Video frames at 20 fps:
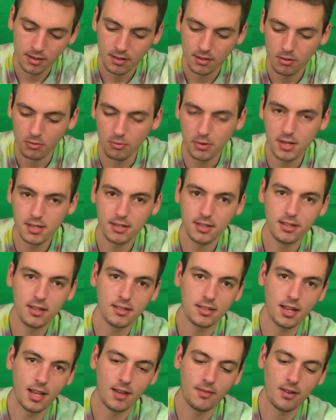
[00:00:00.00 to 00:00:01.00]
Weasley
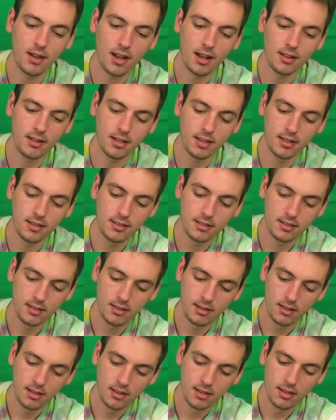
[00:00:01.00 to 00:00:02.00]
doesn't have eyelids,
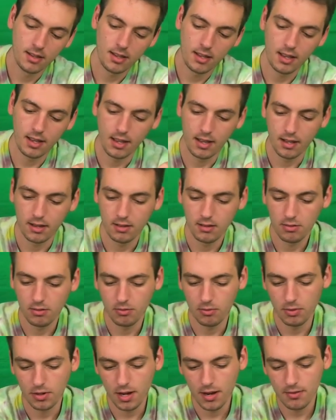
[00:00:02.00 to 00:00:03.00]
and
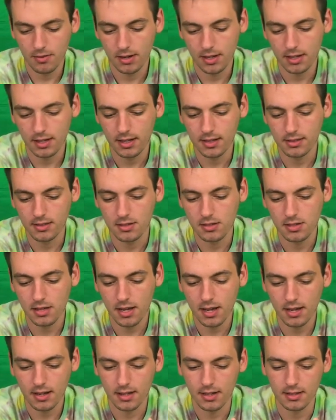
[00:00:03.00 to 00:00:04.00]
whenever he needs to
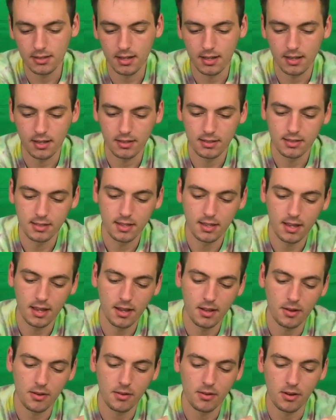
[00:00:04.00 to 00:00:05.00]
shed, his
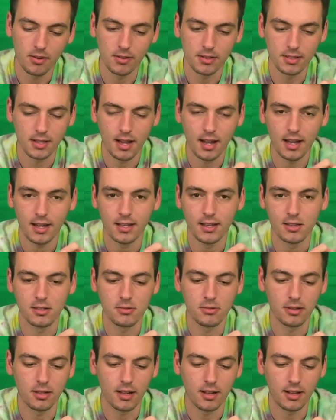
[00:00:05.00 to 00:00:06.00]
scale on his eye gets
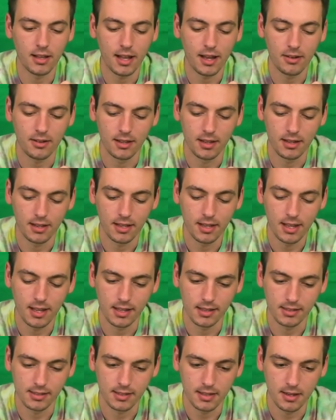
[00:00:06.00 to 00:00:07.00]
really cloudy and you
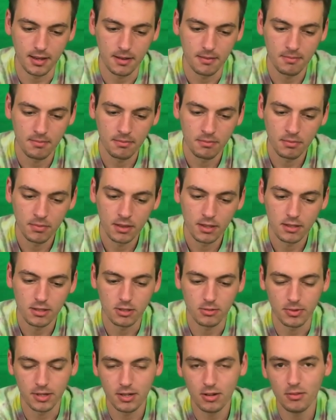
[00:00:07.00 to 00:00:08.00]
can't see. So
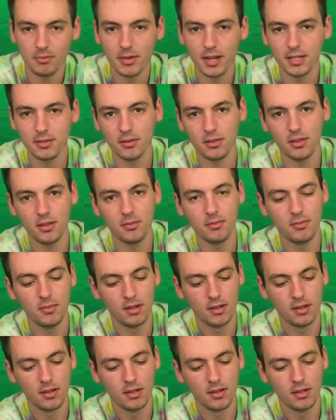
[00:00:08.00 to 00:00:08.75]
we don't mess with him